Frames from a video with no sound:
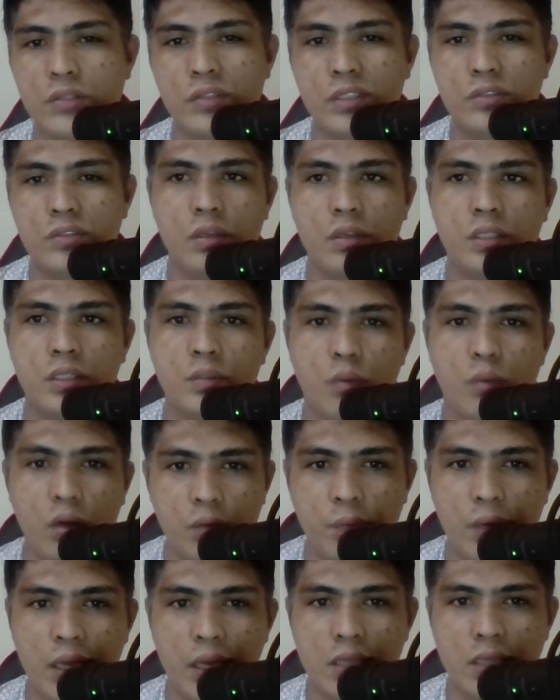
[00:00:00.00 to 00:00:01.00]
you need to learn
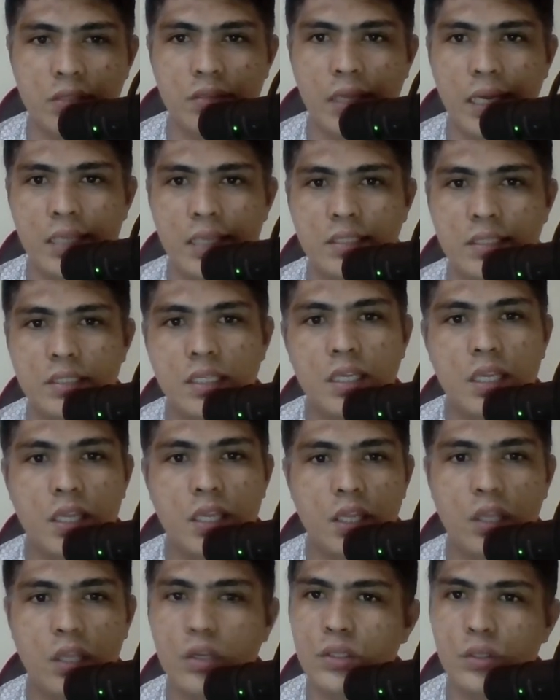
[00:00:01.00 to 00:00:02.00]
wordpress guys
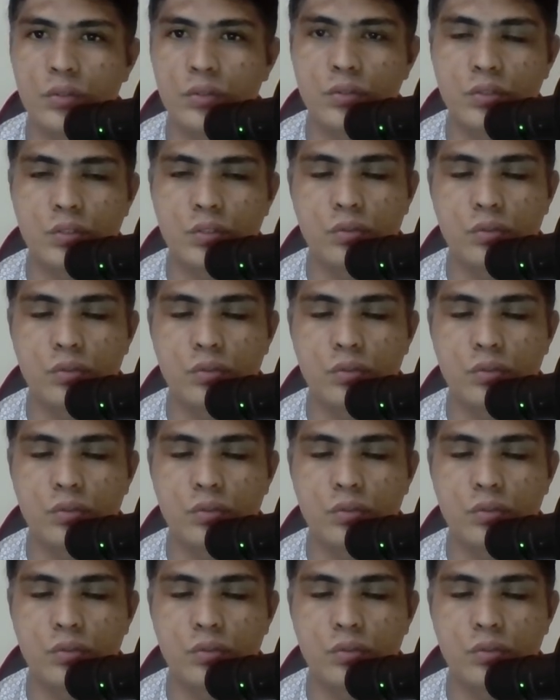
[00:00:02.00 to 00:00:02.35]
you know you,